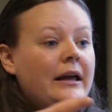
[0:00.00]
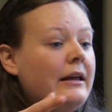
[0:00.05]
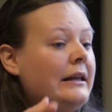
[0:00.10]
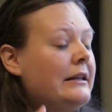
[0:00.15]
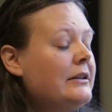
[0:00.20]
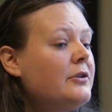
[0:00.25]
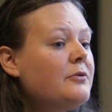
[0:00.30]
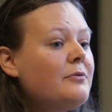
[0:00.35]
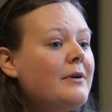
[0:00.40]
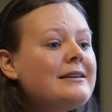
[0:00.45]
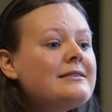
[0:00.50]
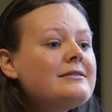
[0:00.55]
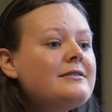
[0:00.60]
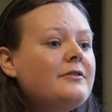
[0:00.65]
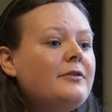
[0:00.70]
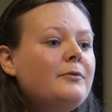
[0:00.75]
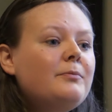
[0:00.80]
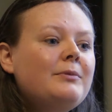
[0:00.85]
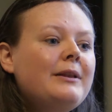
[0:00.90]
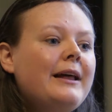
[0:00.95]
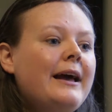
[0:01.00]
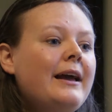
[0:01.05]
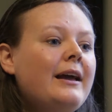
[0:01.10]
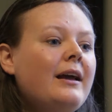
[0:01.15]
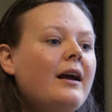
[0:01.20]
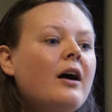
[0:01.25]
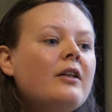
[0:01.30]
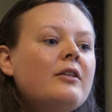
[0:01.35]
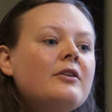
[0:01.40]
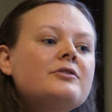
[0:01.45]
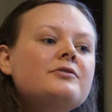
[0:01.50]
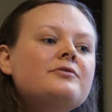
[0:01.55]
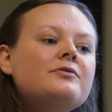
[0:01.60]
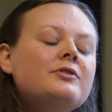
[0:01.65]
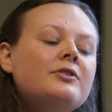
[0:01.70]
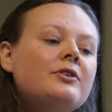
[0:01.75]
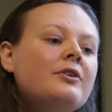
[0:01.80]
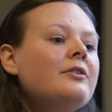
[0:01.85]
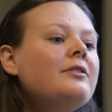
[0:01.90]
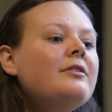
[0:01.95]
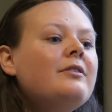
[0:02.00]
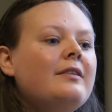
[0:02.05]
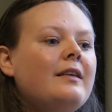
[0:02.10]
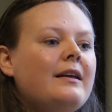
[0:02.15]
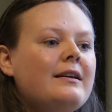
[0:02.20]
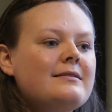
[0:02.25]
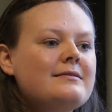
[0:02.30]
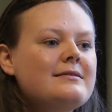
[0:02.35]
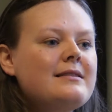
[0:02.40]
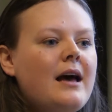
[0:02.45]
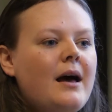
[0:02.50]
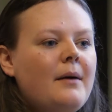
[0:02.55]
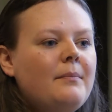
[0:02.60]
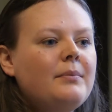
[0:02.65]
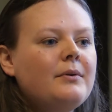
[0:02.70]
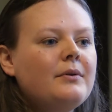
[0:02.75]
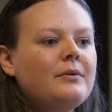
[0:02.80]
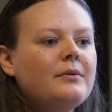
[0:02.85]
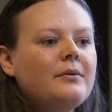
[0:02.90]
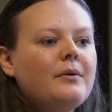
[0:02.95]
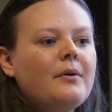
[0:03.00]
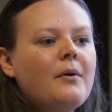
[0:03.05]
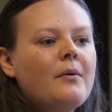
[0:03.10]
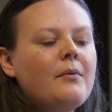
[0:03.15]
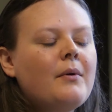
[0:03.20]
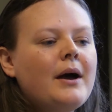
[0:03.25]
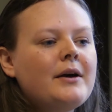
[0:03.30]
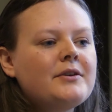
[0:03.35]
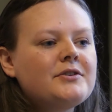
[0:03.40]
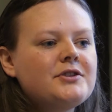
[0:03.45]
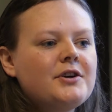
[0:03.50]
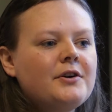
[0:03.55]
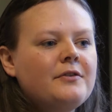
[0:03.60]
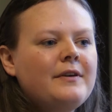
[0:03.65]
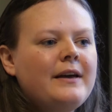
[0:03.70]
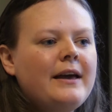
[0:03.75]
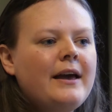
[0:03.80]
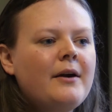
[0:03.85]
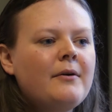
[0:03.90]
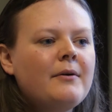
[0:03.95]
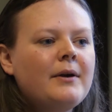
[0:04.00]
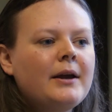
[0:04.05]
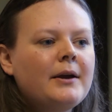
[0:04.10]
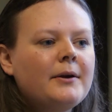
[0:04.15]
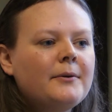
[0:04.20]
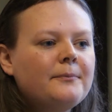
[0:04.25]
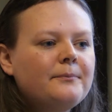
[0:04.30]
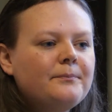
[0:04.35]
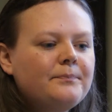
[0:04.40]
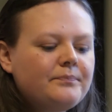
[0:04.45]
in the rest of the play, a lot of good things happen around overhearing.